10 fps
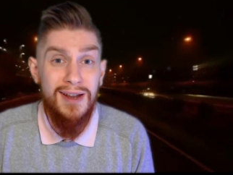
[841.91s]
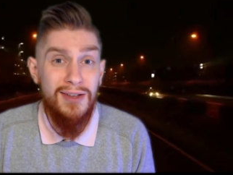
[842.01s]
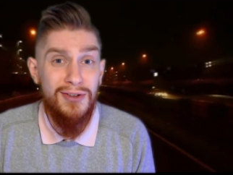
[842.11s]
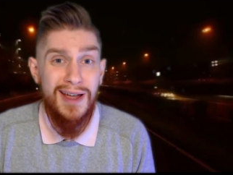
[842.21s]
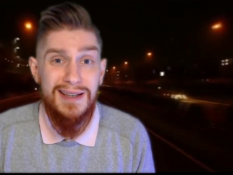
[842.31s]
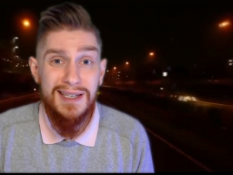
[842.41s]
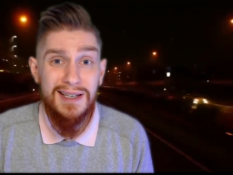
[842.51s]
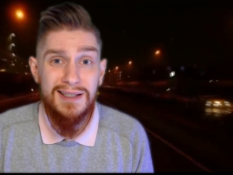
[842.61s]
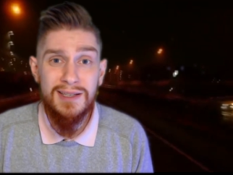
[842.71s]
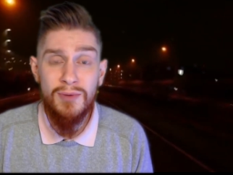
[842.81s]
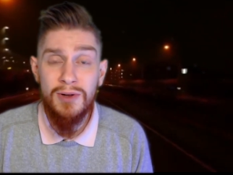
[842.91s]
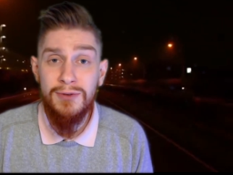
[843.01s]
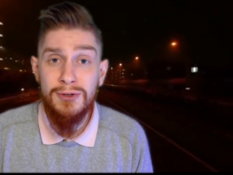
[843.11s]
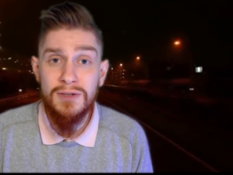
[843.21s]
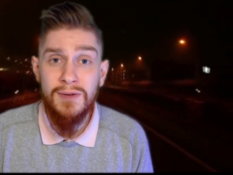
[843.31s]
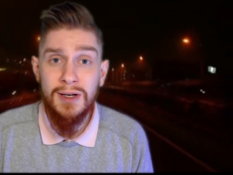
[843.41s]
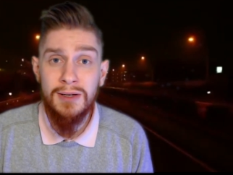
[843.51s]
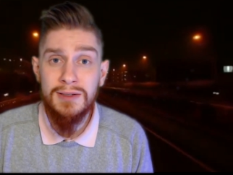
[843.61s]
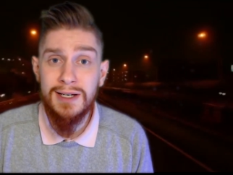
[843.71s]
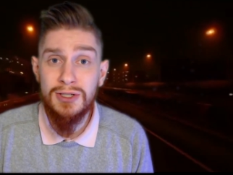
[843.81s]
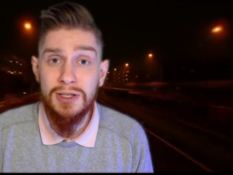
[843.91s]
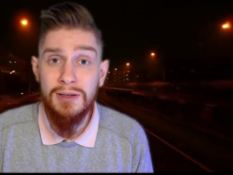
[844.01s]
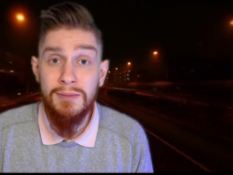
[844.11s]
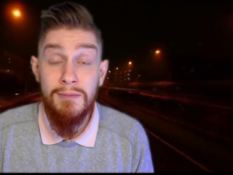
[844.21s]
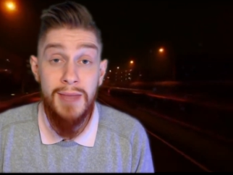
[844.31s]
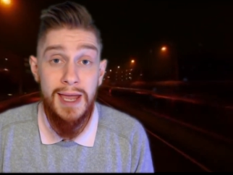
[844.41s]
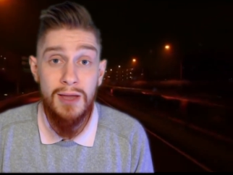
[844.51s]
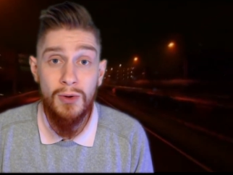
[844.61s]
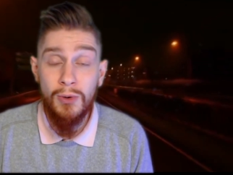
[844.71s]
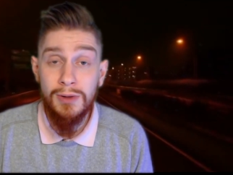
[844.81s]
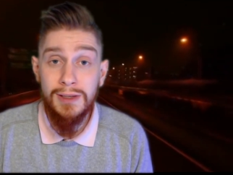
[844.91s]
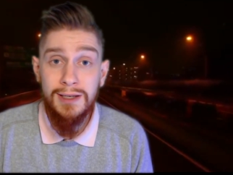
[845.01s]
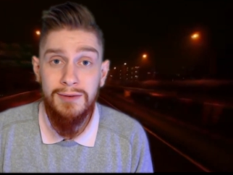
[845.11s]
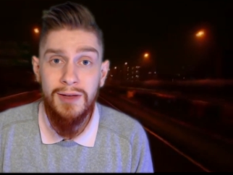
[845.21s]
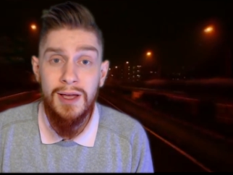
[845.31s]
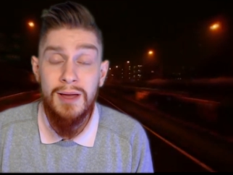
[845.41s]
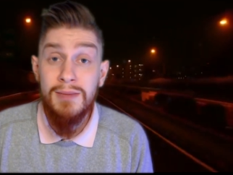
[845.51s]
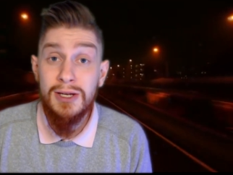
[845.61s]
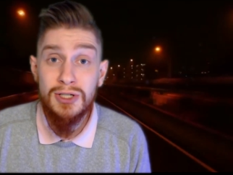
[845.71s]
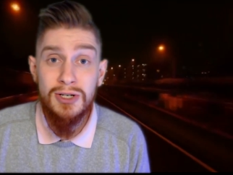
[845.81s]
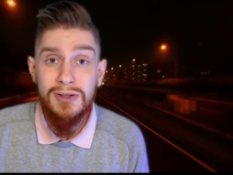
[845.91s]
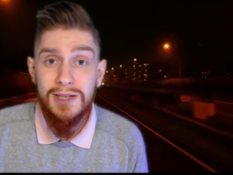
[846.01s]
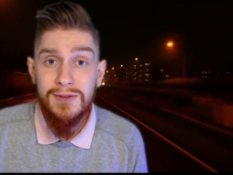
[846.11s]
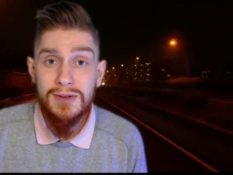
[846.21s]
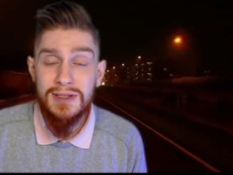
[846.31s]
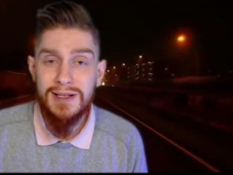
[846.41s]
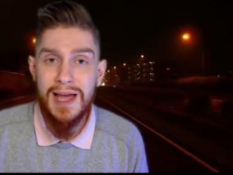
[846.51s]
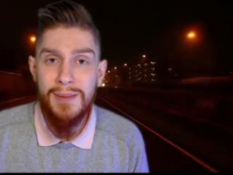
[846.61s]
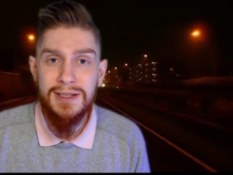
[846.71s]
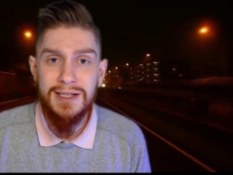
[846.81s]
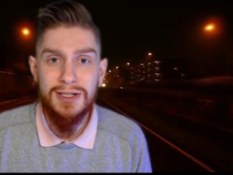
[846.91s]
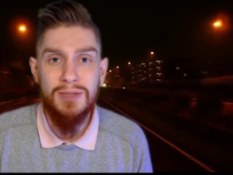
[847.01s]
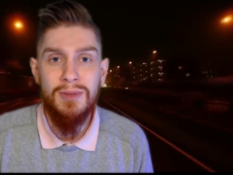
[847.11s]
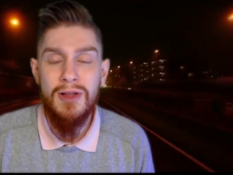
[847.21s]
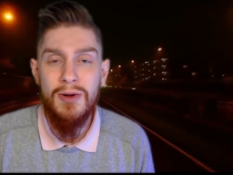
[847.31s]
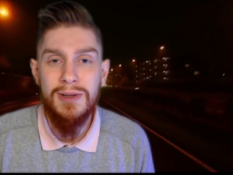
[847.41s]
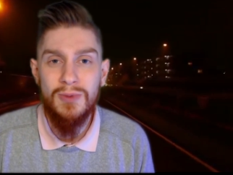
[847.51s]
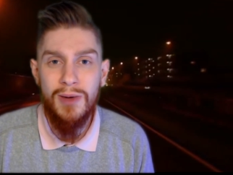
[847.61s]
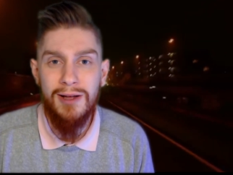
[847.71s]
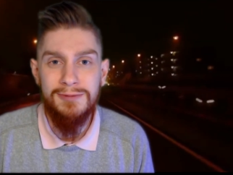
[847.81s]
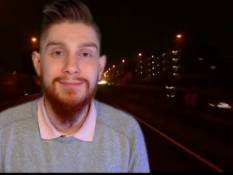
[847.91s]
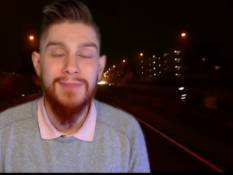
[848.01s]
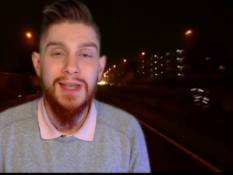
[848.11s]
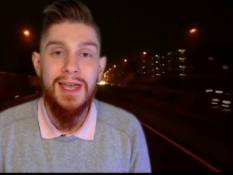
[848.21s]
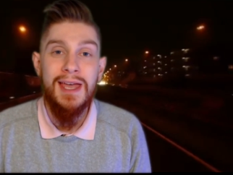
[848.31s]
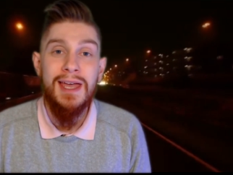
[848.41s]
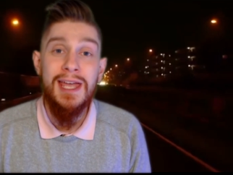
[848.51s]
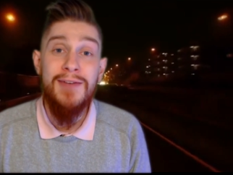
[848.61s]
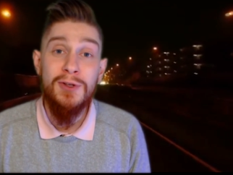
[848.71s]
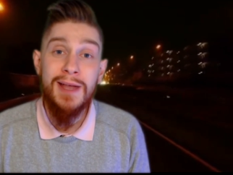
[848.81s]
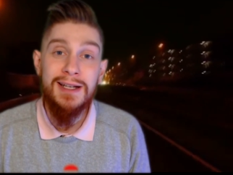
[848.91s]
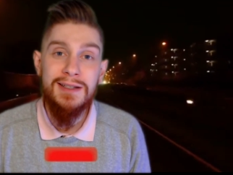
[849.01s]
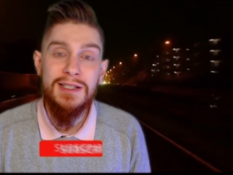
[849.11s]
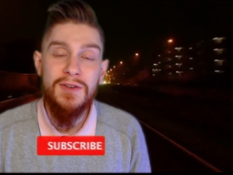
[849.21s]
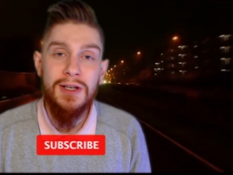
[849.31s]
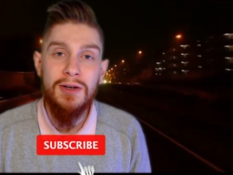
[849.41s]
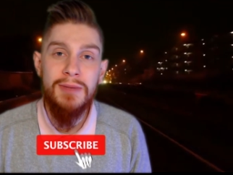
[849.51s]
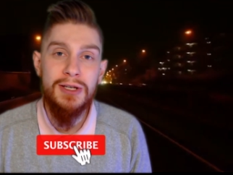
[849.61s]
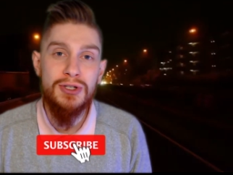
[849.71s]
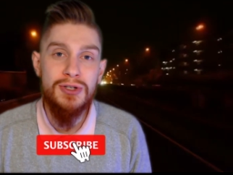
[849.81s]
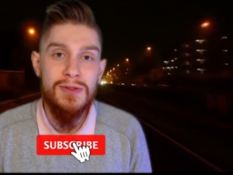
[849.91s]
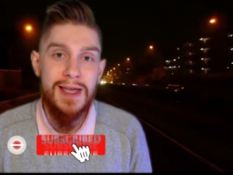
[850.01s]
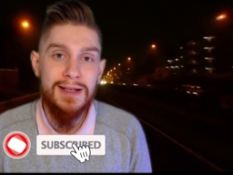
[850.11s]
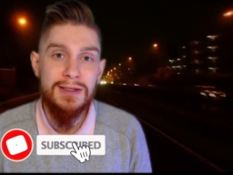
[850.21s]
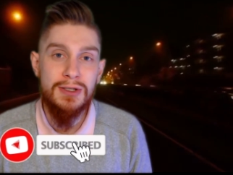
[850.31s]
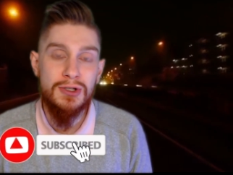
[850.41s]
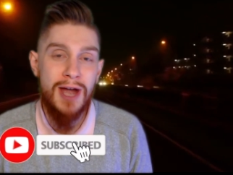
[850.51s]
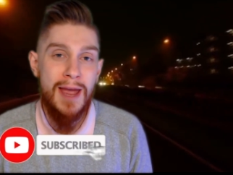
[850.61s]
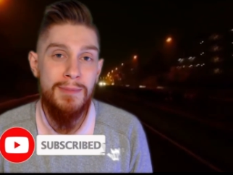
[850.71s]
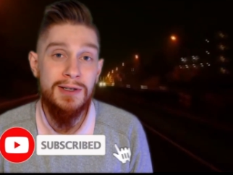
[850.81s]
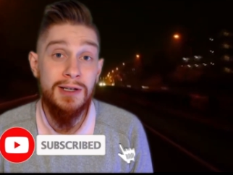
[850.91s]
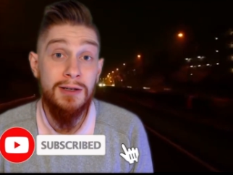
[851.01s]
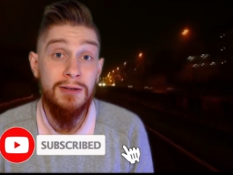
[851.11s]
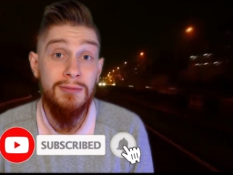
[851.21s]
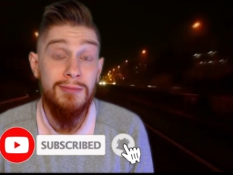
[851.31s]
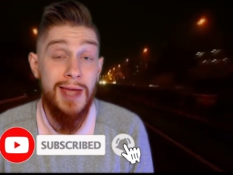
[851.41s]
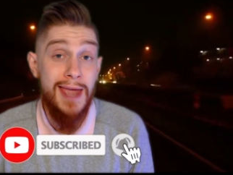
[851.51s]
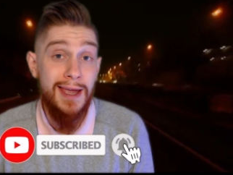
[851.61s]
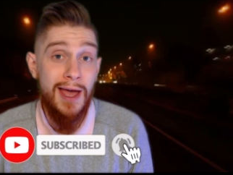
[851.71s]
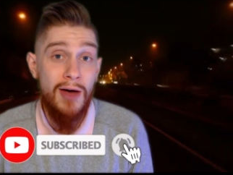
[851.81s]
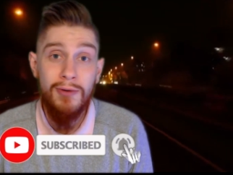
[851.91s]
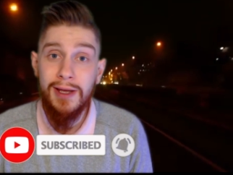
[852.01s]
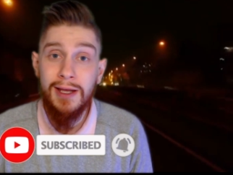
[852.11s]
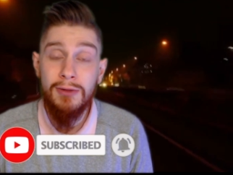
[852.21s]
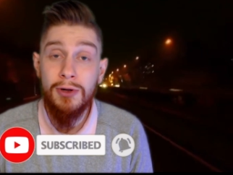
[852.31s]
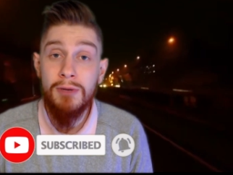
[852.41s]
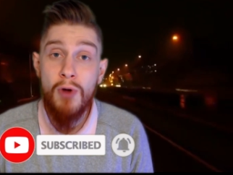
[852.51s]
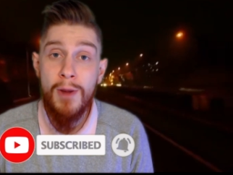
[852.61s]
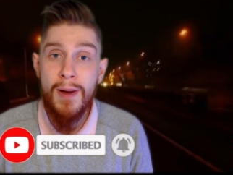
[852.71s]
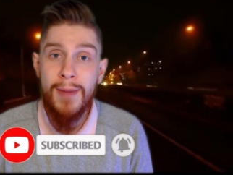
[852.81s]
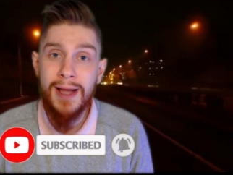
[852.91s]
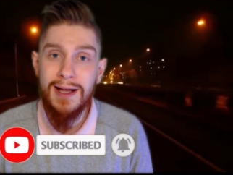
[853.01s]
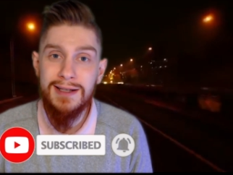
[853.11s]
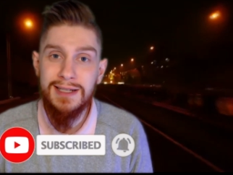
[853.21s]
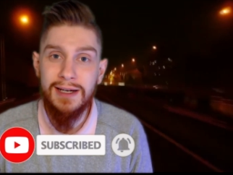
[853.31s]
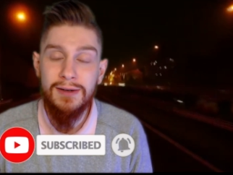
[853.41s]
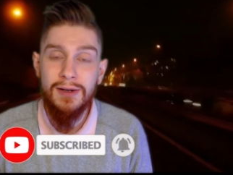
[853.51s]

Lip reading: other ideas of what future videos I should make or leave, make sure you leave those in the comment section below as well. If you liked this video, make sure you like and subscribe to hang out and learn more about my content.